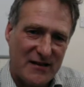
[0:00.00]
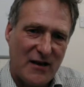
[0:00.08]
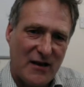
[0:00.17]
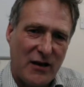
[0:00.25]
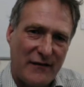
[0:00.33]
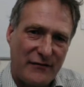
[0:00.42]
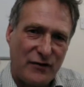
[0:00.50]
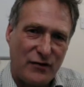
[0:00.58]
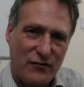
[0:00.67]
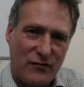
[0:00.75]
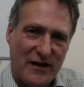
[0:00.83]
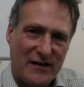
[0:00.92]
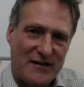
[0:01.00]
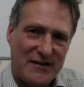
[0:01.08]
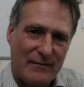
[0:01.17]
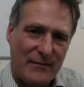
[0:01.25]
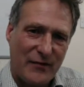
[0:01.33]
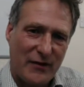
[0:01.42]
You have to create
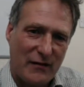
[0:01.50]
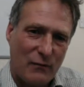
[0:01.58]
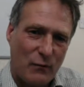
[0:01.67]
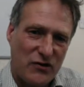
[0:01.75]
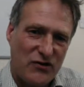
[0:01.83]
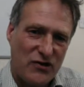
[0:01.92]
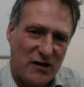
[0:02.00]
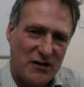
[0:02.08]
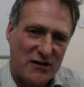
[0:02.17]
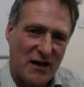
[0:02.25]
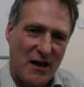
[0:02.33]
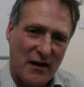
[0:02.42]
something which is